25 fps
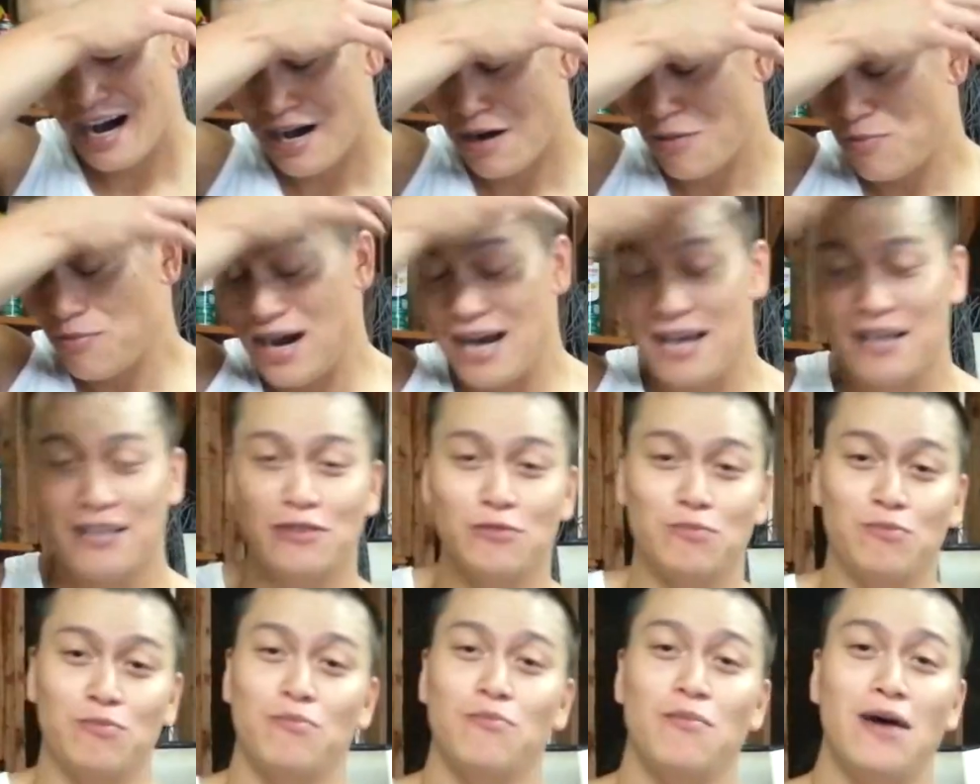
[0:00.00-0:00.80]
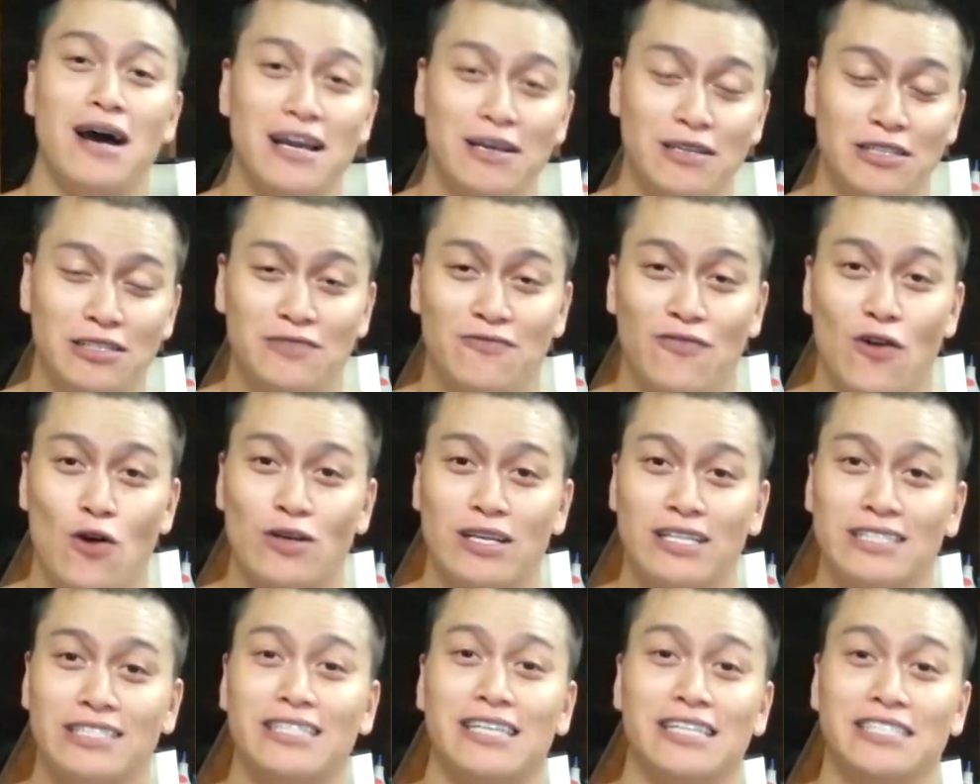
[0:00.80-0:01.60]
My
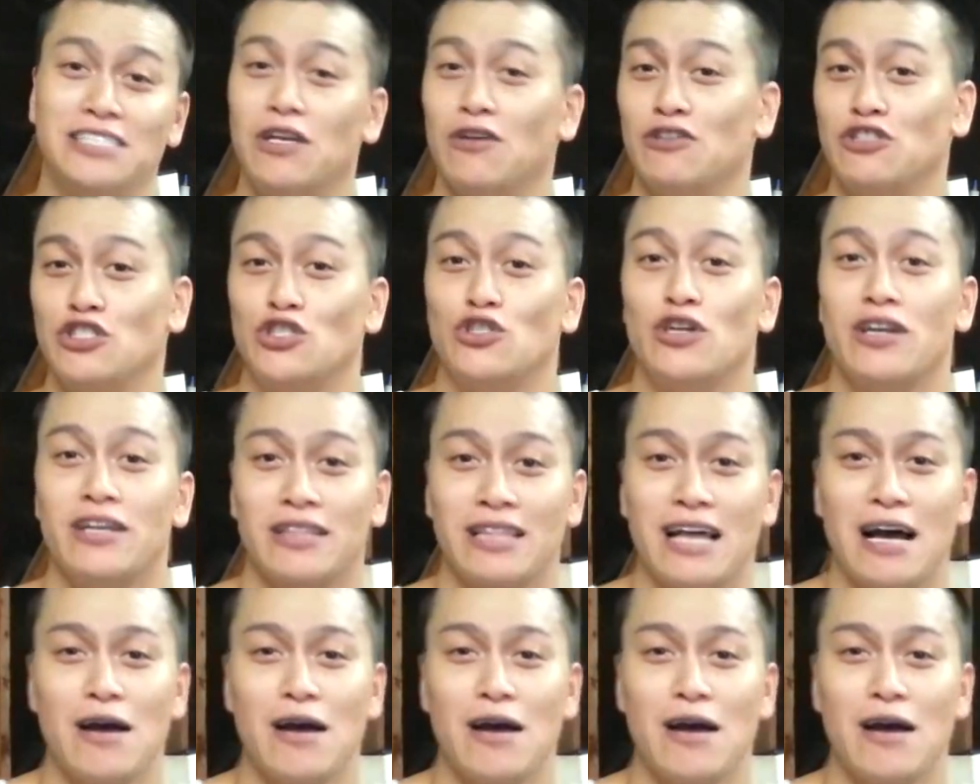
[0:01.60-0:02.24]
focus is on strength.